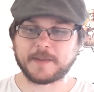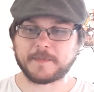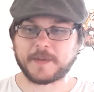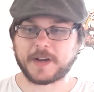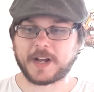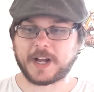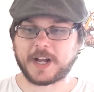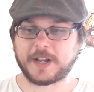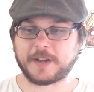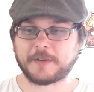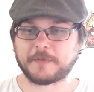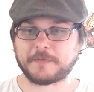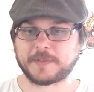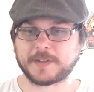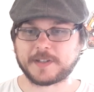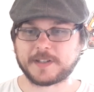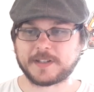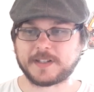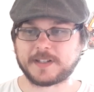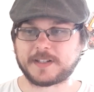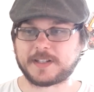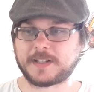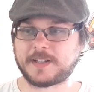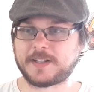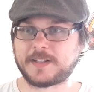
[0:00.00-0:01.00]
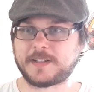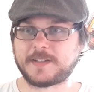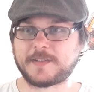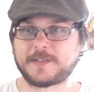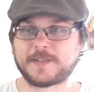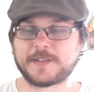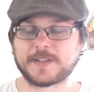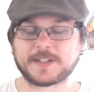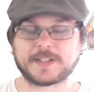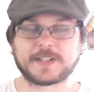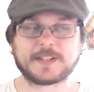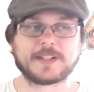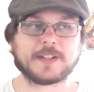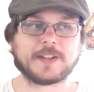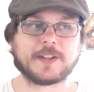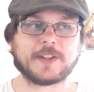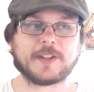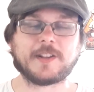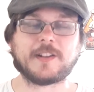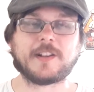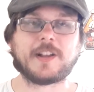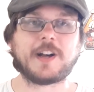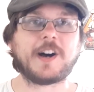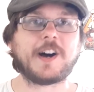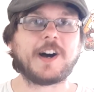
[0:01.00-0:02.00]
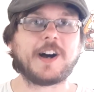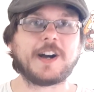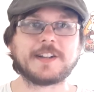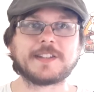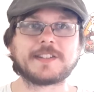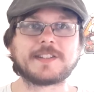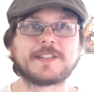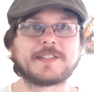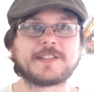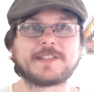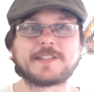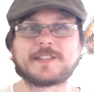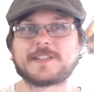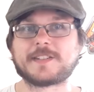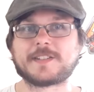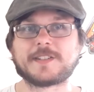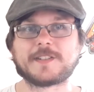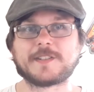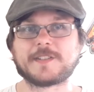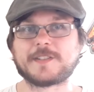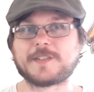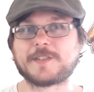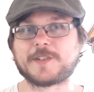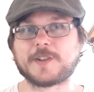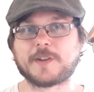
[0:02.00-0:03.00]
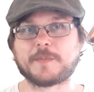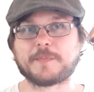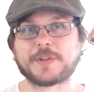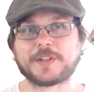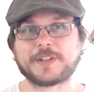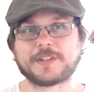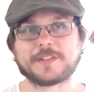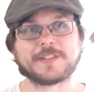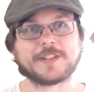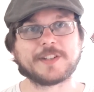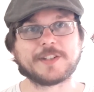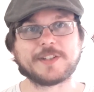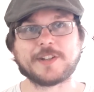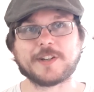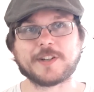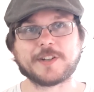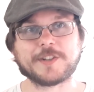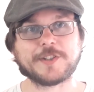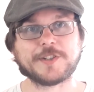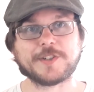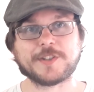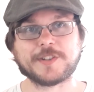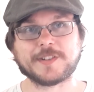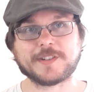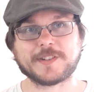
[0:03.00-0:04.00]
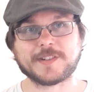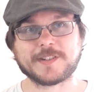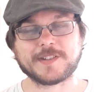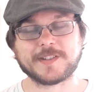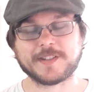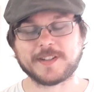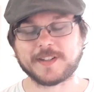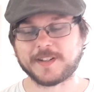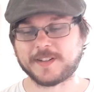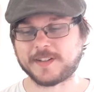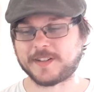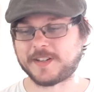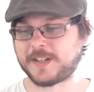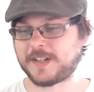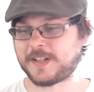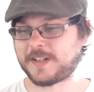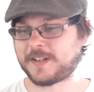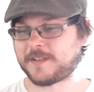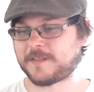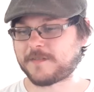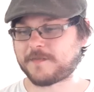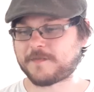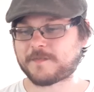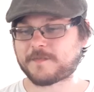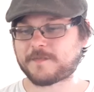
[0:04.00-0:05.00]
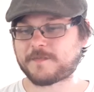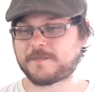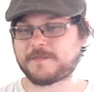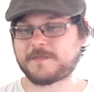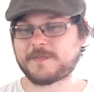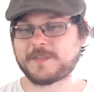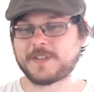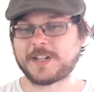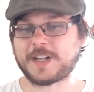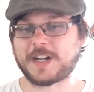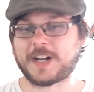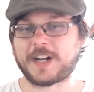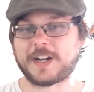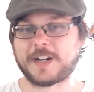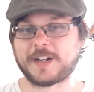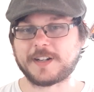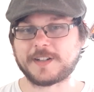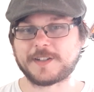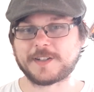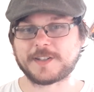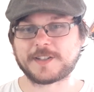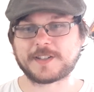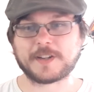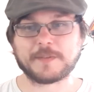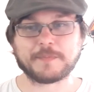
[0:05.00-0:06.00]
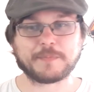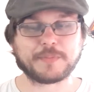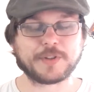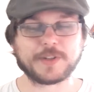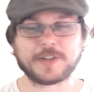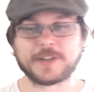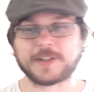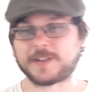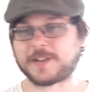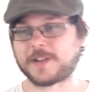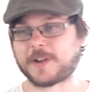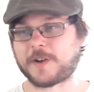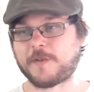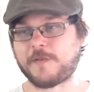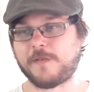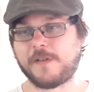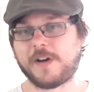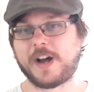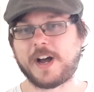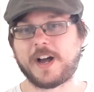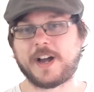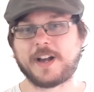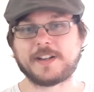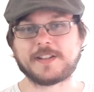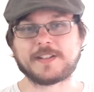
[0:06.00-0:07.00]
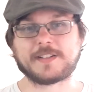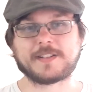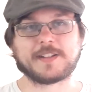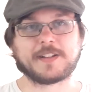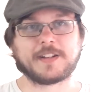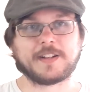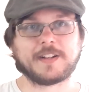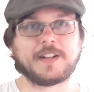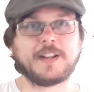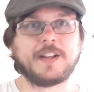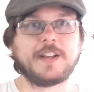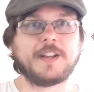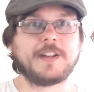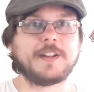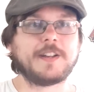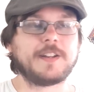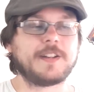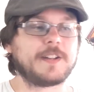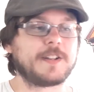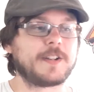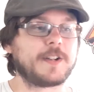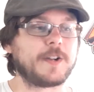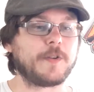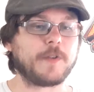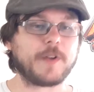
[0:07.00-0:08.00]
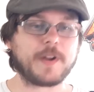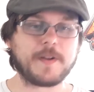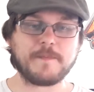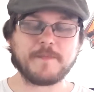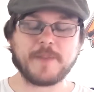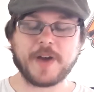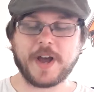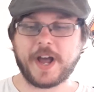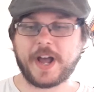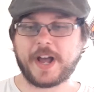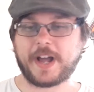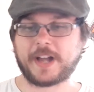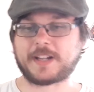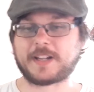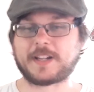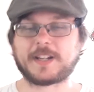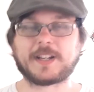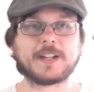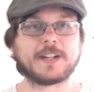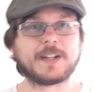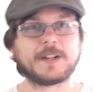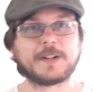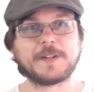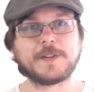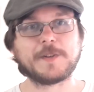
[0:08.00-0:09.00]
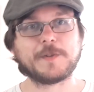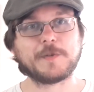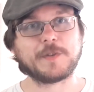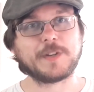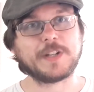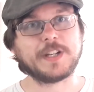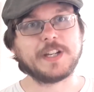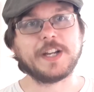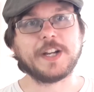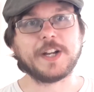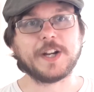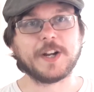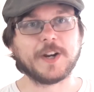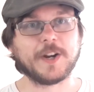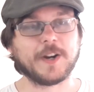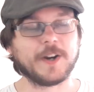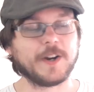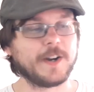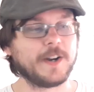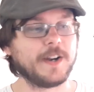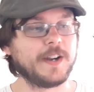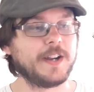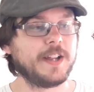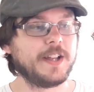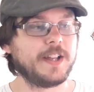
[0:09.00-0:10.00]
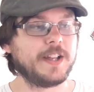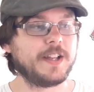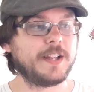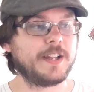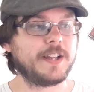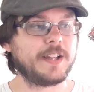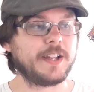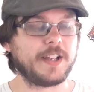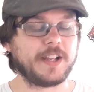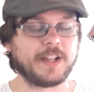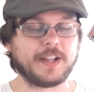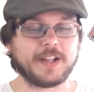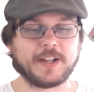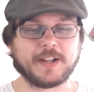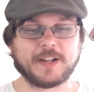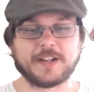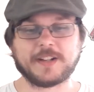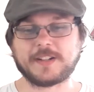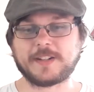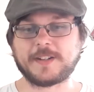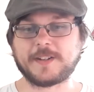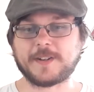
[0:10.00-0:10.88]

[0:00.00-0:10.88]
I would just get lost jumping into dungeons and just completing the quests and going back and getting new gear and